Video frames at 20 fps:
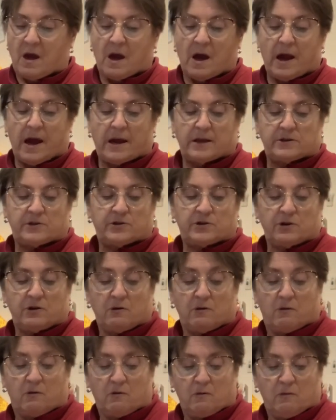And
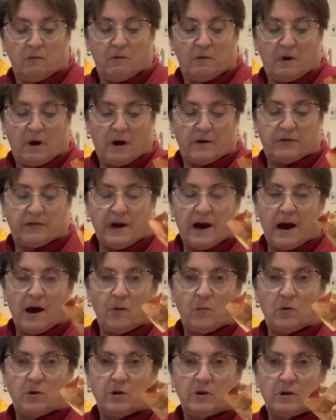so that
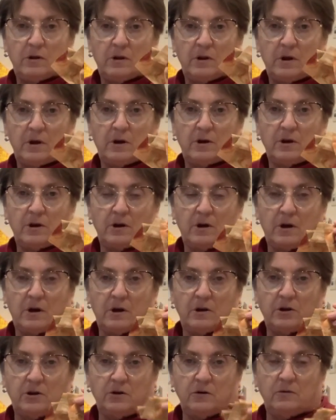will
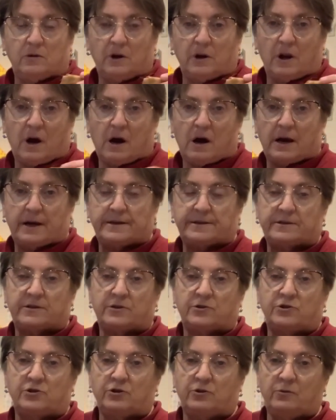utilize the
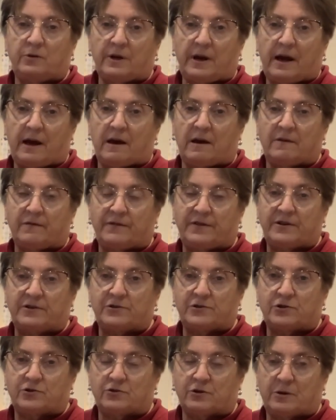2.5-inch
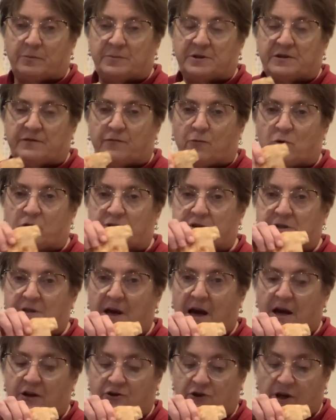strips for the
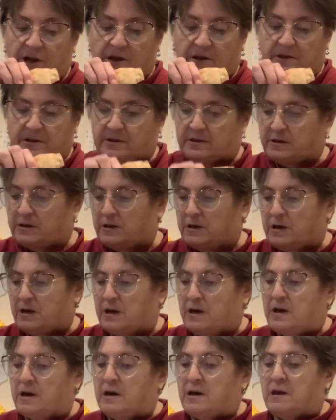sashings.
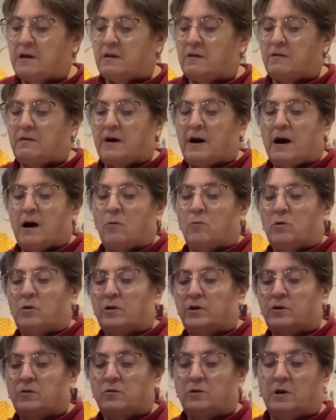That will
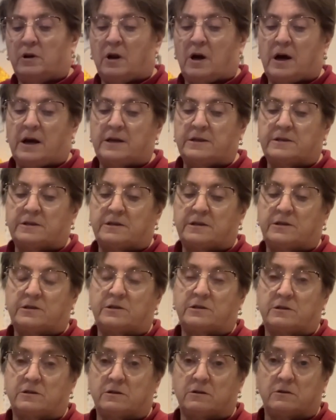utilize
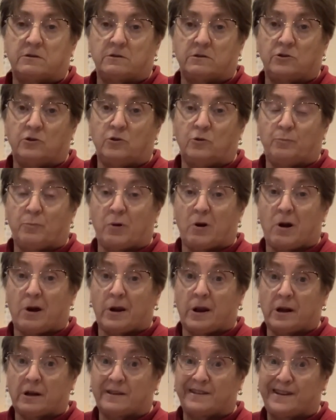this new
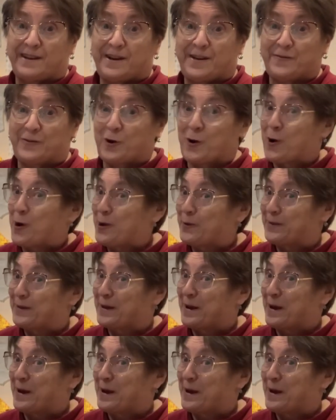product that I've got that